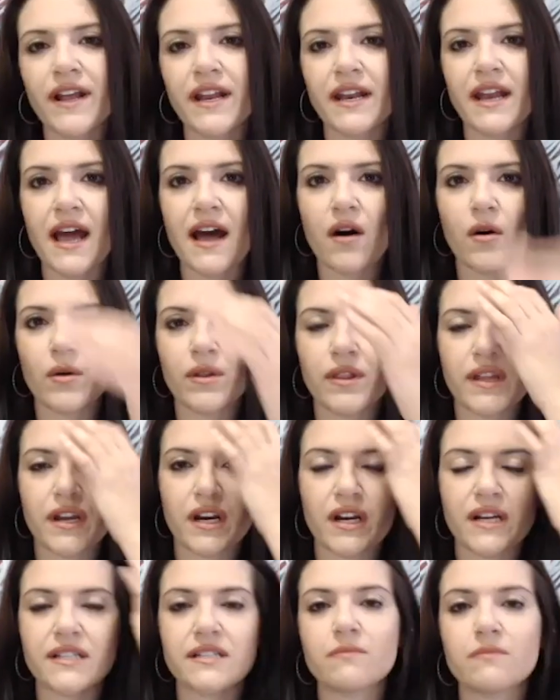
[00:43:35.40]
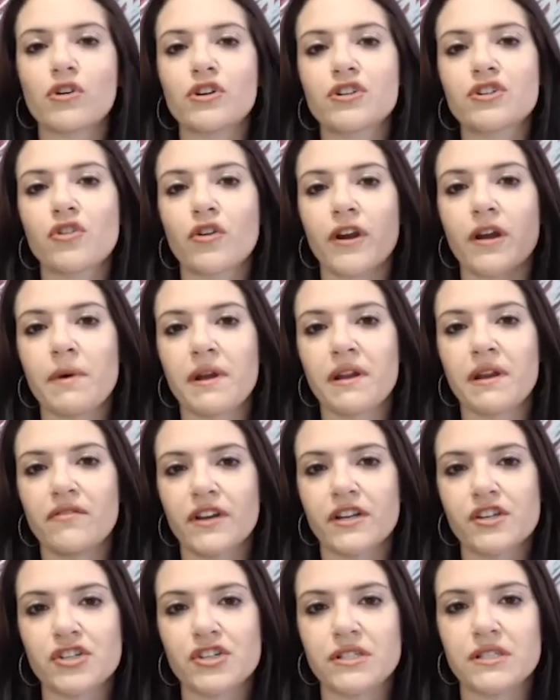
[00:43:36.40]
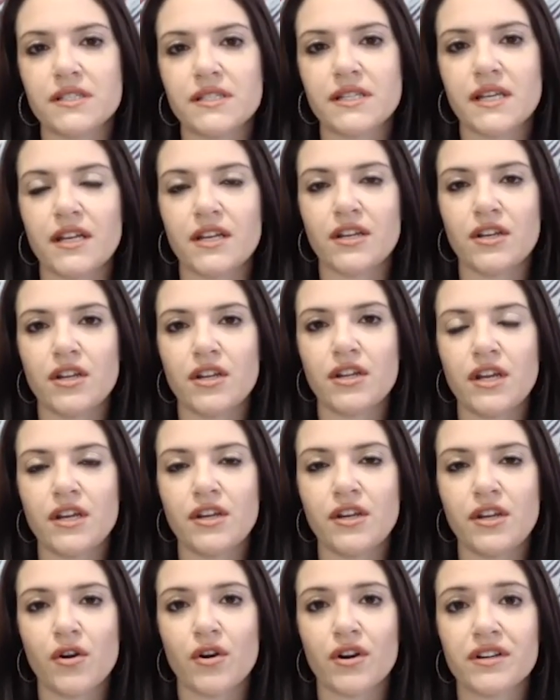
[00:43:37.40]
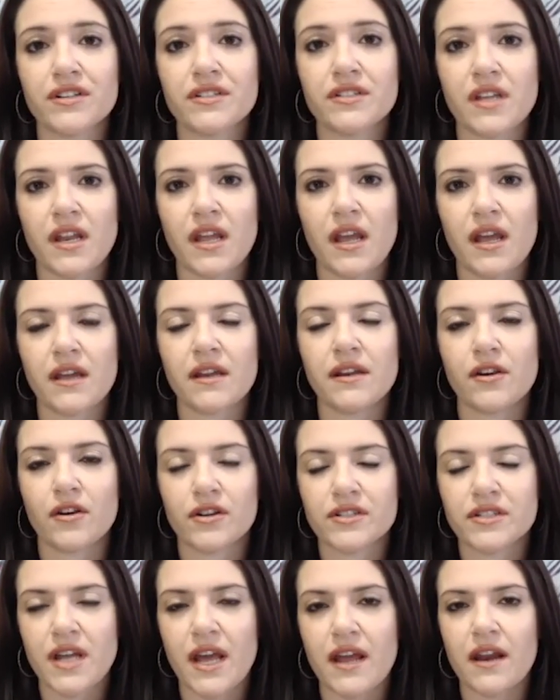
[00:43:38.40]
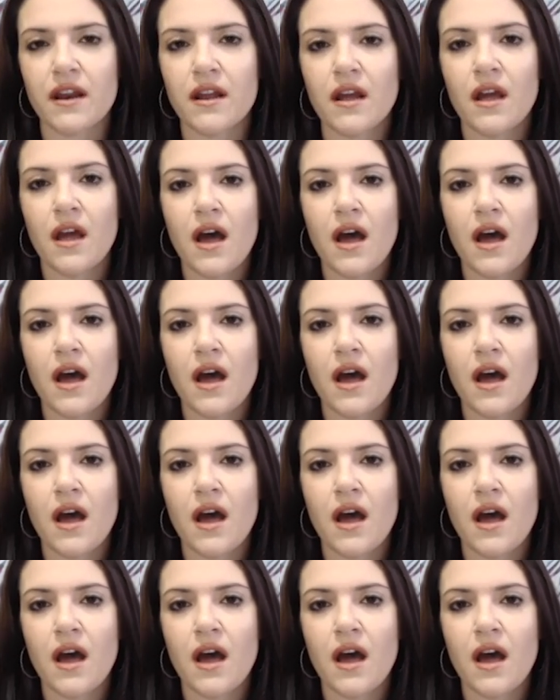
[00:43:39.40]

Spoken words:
now, there is a moratorium on evictions in New York City and New York State.